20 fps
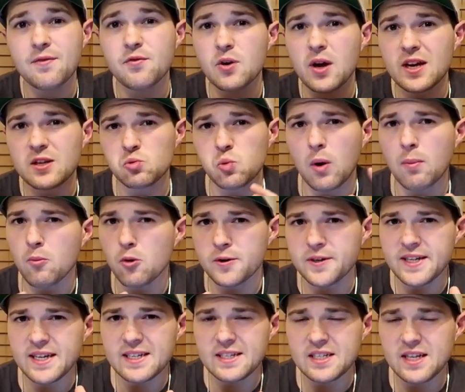If you guys want more
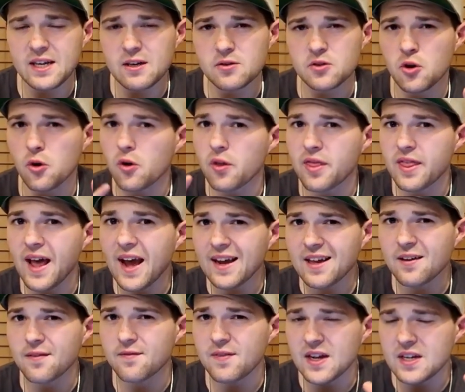details on
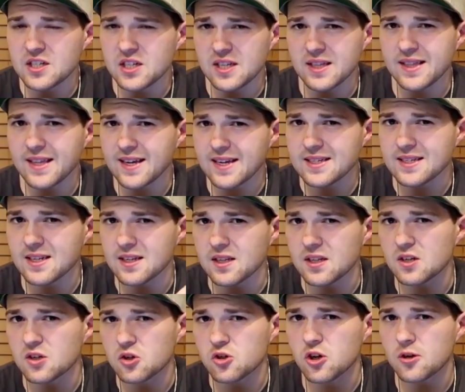that convention, link is in
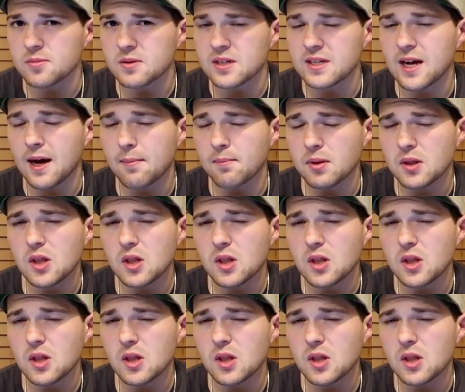the description down